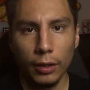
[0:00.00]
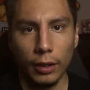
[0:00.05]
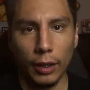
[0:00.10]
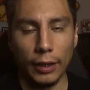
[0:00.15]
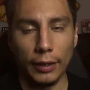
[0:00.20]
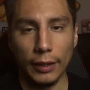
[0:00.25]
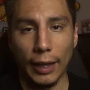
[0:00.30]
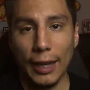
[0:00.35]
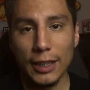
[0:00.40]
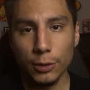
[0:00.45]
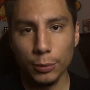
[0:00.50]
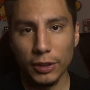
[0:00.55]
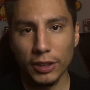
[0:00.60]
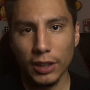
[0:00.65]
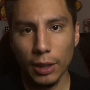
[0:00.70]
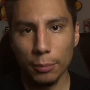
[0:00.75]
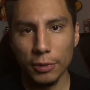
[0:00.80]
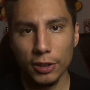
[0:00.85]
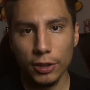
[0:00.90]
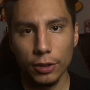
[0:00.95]
In last week's
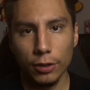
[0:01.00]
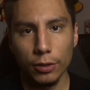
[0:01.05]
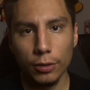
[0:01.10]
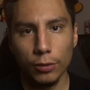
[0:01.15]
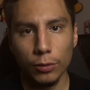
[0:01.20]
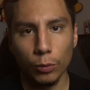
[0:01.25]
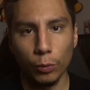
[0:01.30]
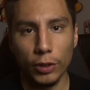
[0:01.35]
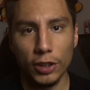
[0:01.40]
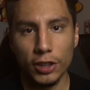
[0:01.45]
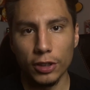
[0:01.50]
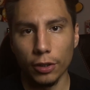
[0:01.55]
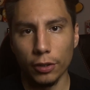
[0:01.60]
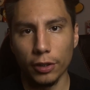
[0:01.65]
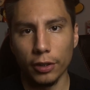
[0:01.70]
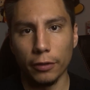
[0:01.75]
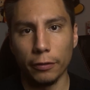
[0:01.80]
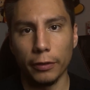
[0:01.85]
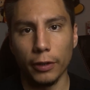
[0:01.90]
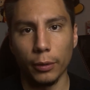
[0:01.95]
episode, we
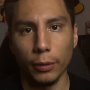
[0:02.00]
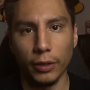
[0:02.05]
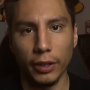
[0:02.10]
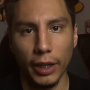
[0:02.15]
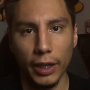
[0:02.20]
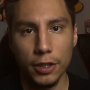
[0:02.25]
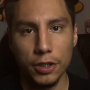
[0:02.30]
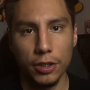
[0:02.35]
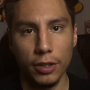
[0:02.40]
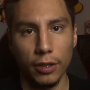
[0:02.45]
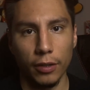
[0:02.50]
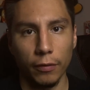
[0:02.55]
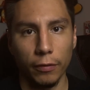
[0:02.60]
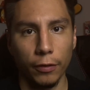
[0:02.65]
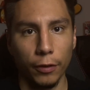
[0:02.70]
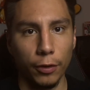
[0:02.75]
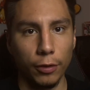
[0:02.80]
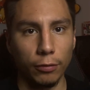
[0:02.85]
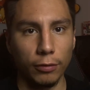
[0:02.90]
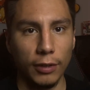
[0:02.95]
started a foundation
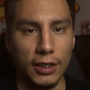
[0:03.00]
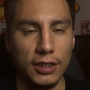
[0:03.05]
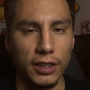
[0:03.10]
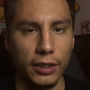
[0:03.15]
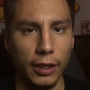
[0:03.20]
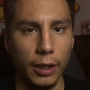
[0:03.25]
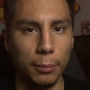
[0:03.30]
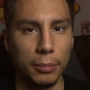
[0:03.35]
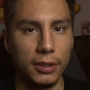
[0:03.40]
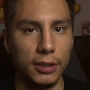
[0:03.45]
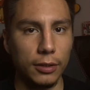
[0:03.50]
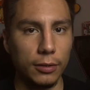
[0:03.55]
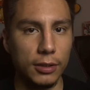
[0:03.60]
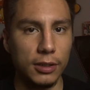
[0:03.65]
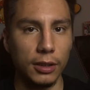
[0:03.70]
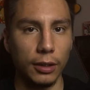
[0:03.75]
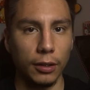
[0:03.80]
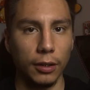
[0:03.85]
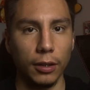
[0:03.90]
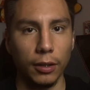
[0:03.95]
for the rest of the episodes
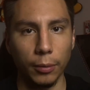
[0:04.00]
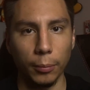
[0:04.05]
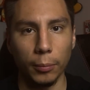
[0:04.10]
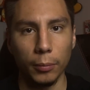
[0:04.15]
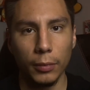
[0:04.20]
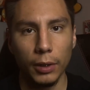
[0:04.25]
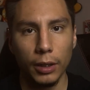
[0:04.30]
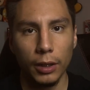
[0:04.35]
to come.